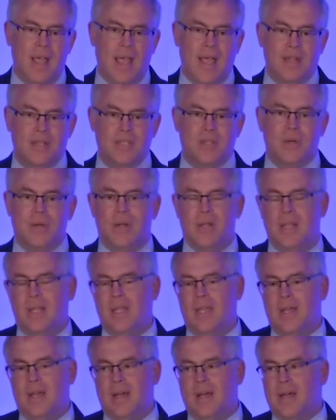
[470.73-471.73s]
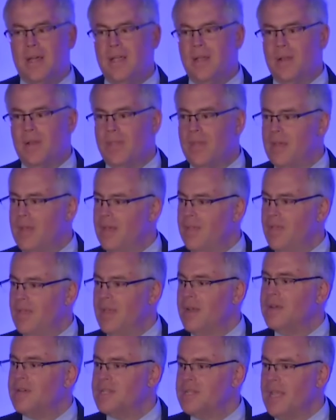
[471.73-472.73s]
and certainly the
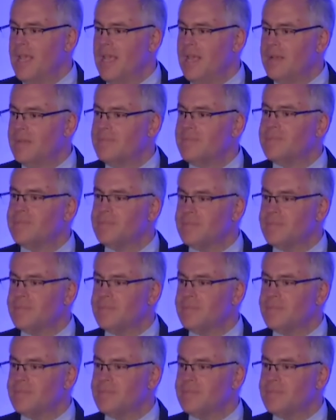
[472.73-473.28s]
interstate,